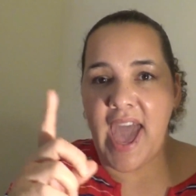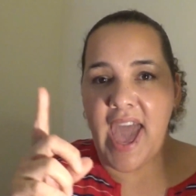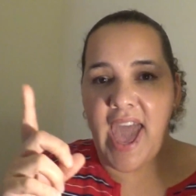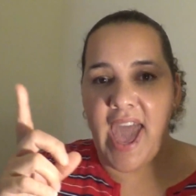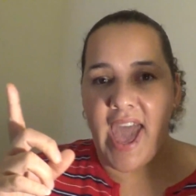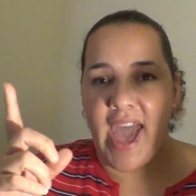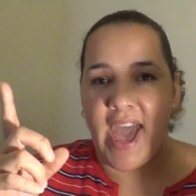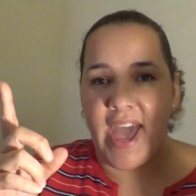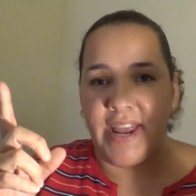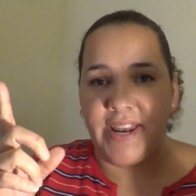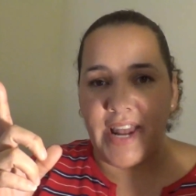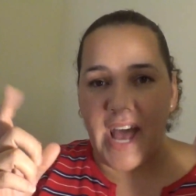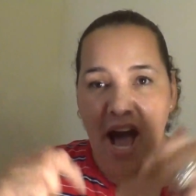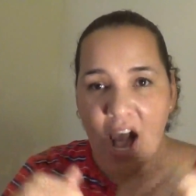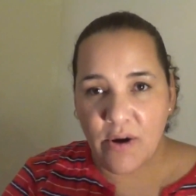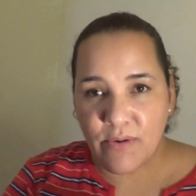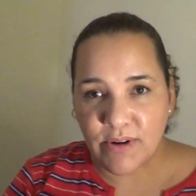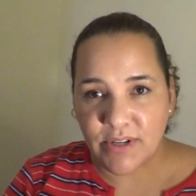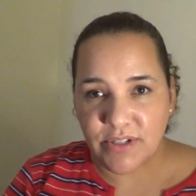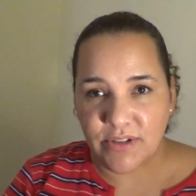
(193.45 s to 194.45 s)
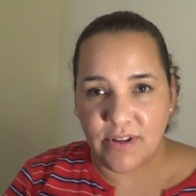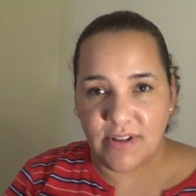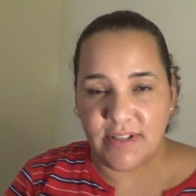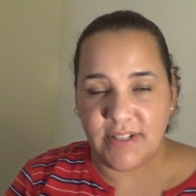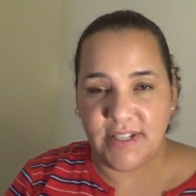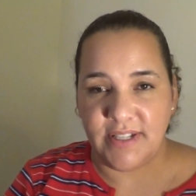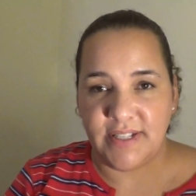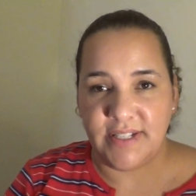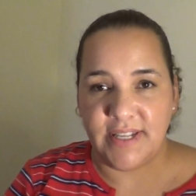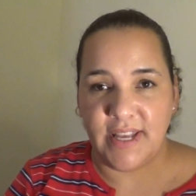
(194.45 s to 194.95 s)
and our solar
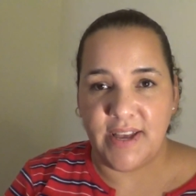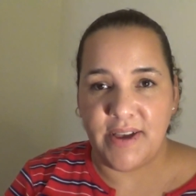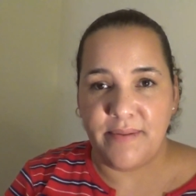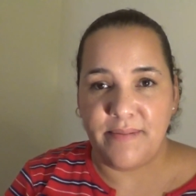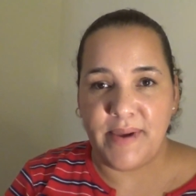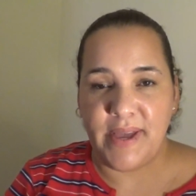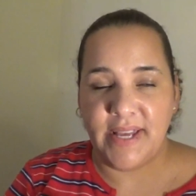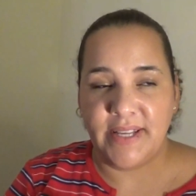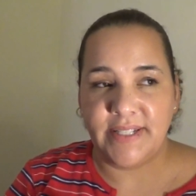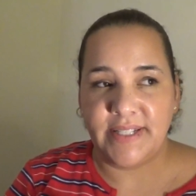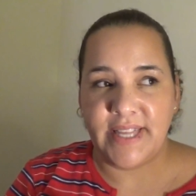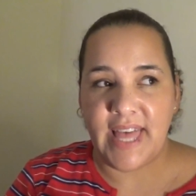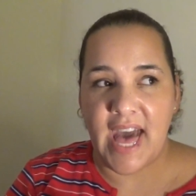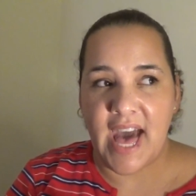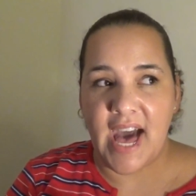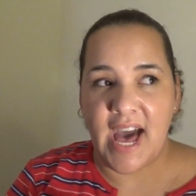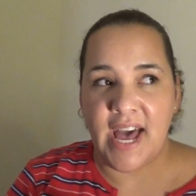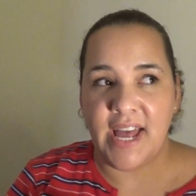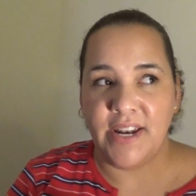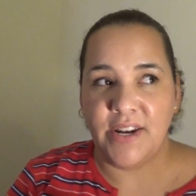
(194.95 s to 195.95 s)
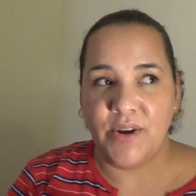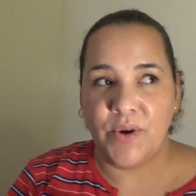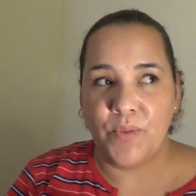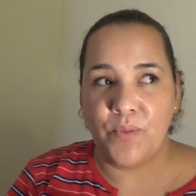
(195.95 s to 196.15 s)
system is that,